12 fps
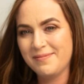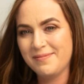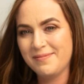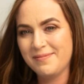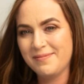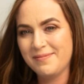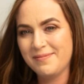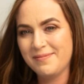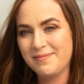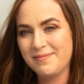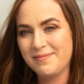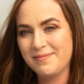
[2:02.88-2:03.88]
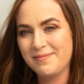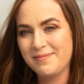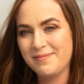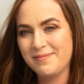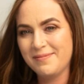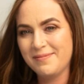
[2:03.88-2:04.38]

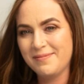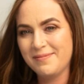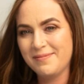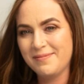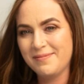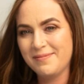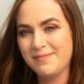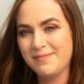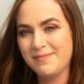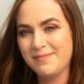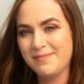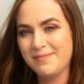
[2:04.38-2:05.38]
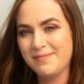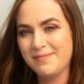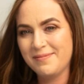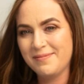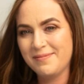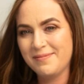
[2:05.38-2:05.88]

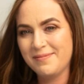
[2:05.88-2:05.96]
The face doesn't move, so there is nothing to read.